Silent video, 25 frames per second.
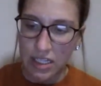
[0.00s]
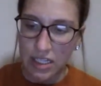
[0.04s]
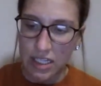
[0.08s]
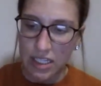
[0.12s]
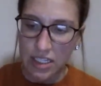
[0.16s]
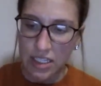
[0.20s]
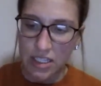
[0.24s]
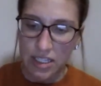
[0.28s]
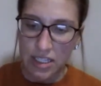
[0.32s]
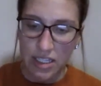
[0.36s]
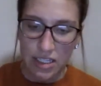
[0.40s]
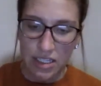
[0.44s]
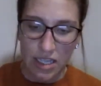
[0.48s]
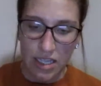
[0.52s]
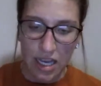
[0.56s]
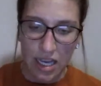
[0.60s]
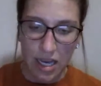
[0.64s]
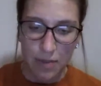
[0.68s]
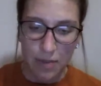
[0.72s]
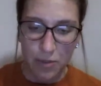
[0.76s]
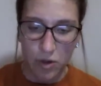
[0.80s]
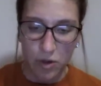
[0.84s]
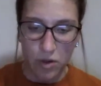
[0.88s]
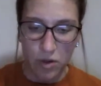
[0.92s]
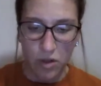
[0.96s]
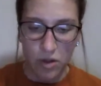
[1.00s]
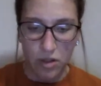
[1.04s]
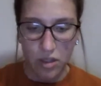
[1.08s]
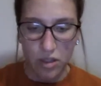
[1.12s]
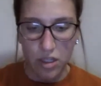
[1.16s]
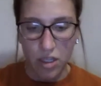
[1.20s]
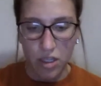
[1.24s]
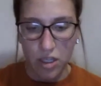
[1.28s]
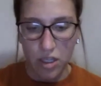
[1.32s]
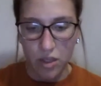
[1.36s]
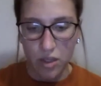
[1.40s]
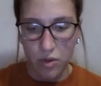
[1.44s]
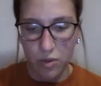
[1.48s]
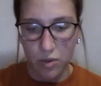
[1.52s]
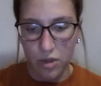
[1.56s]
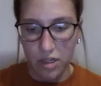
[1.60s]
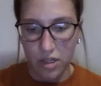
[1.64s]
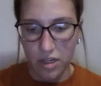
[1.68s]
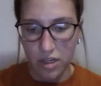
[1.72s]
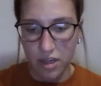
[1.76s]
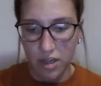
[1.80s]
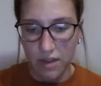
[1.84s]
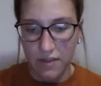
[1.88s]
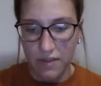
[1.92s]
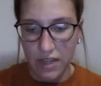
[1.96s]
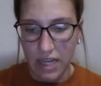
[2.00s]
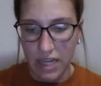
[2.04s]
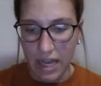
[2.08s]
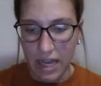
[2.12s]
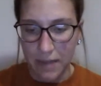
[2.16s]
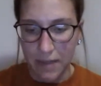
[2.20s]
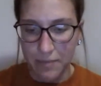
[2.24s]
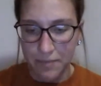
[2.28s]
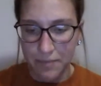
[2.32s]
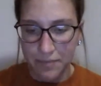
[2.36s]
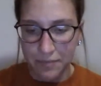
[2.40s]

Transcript: into the top corner of the net.